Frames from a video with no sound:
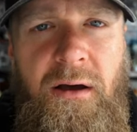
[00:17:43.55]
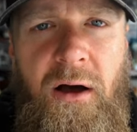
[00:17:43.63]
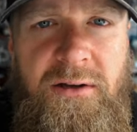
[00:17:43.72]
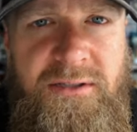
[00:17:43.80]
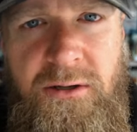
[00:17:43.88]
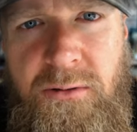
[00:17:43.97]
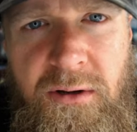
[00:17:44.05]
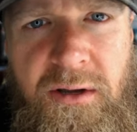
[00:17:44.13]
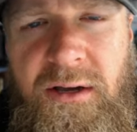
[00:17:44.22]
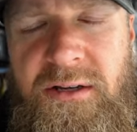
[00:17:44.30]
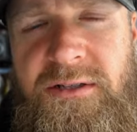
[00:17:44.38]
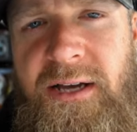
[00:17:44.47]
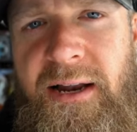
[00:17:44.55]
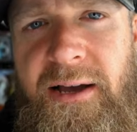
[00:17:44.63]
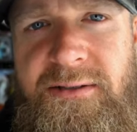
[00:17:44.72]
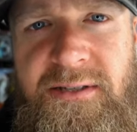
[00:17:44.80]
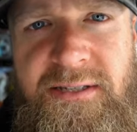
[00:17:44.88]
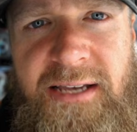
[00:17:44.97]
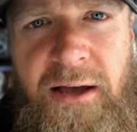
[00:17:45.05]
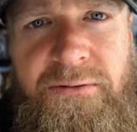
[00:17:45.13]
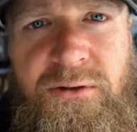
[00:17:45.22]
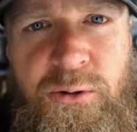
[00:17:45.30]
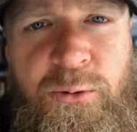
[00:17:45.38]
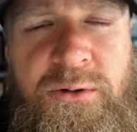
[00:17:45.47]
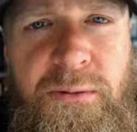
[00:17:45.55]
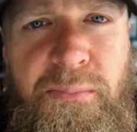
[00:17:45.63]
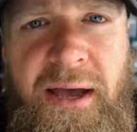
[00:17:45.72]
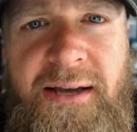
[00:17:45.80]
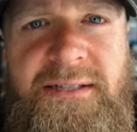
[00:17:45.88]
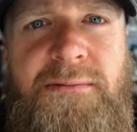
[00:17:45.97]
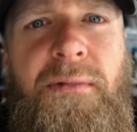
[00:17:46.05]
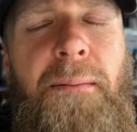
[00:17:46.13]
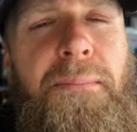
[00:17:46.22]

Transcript: Also, shout outs to South Georgia Bass and my